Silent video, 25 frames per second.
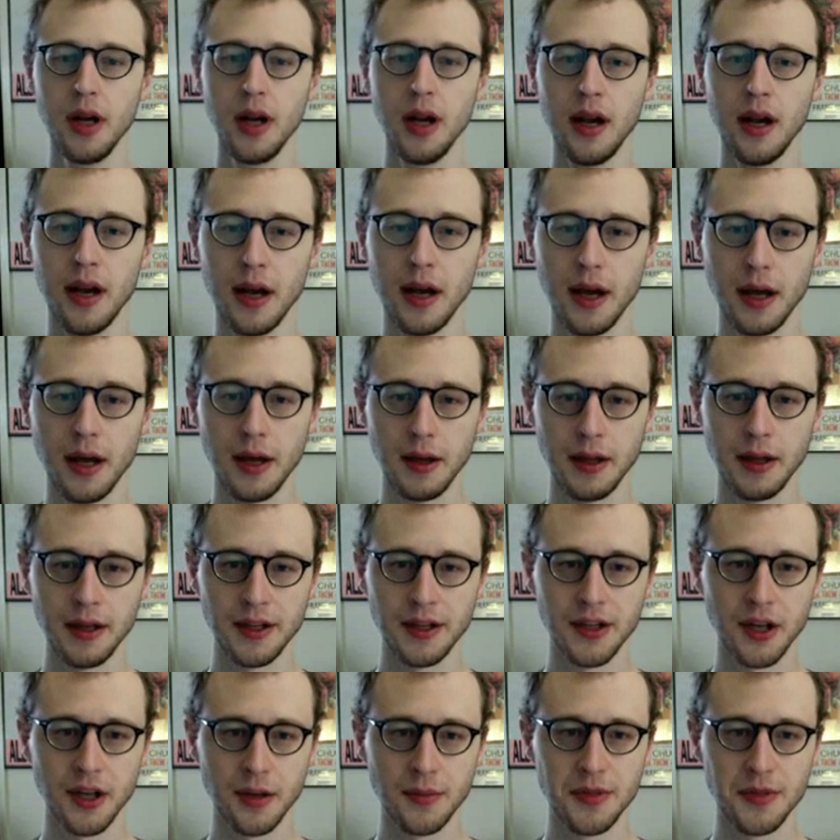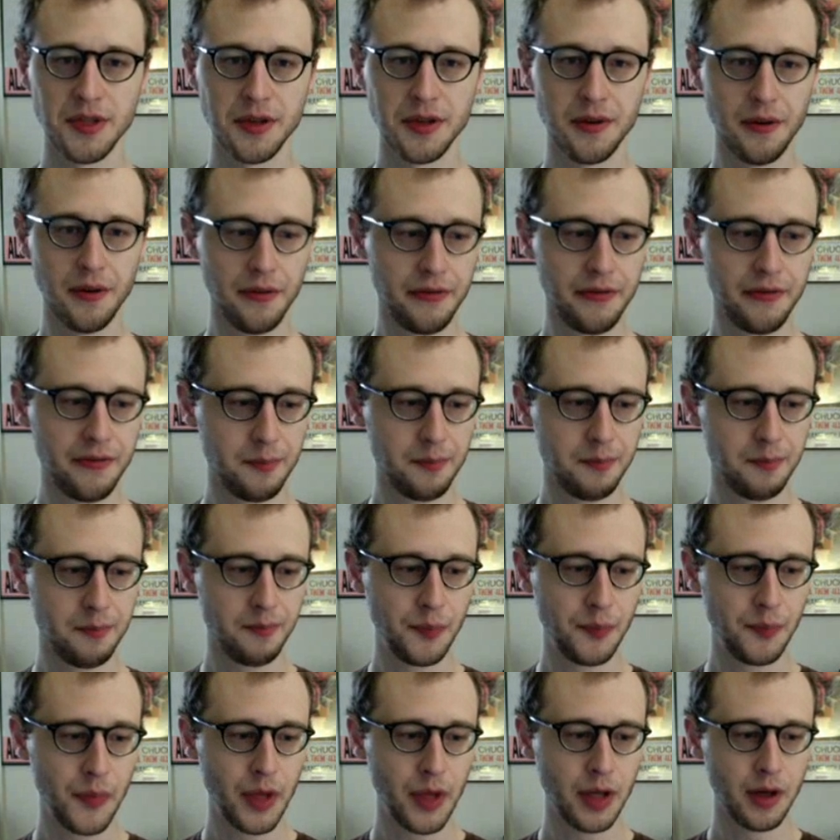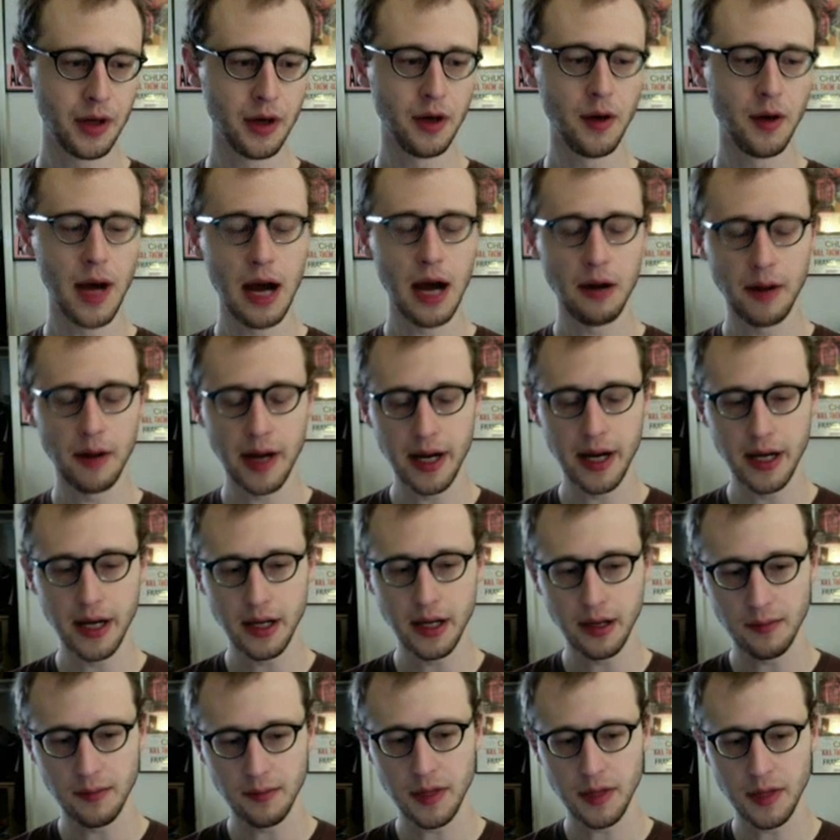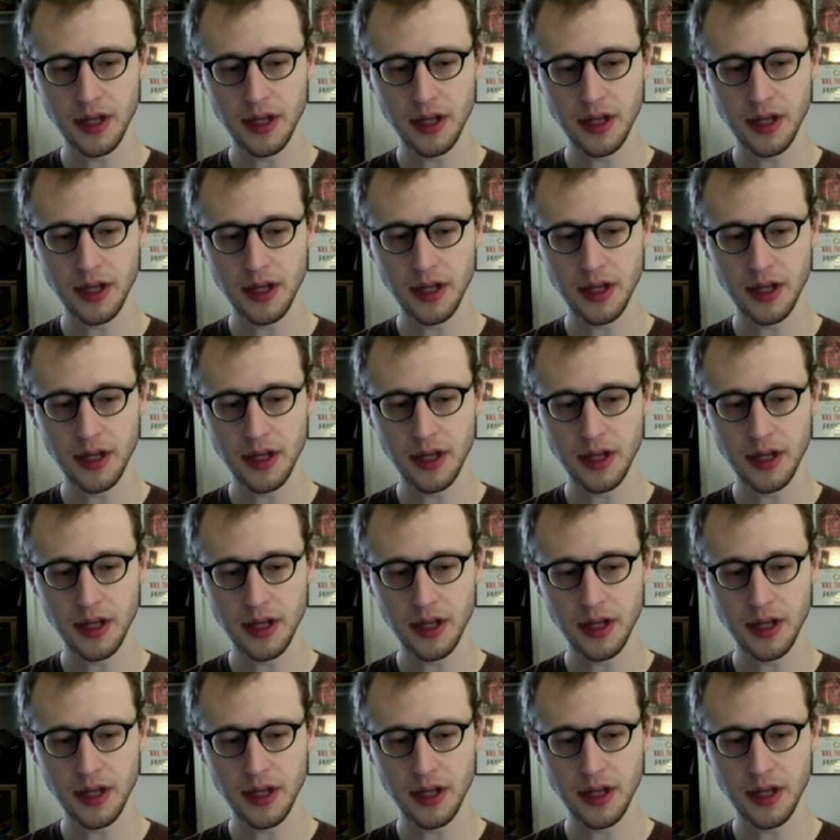uh, in terms of you know how I